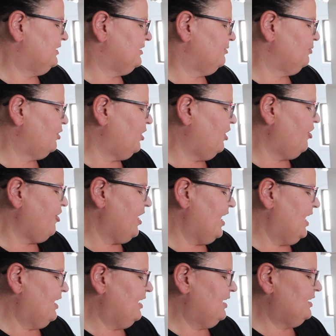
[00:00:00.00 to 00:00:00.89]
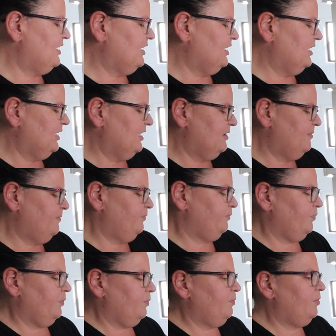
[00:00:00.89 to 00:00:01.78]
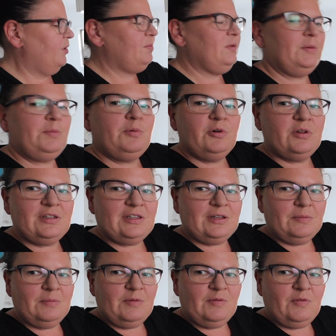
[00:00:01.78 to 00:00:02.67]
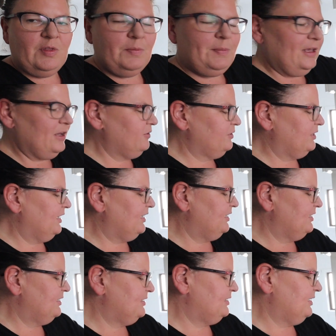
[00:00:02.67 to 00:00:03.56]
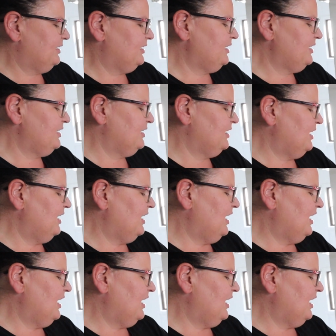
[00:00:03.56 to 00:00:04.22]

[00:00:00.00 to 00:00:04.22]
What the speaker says: some coriander, probably put some of the pickled onions in it.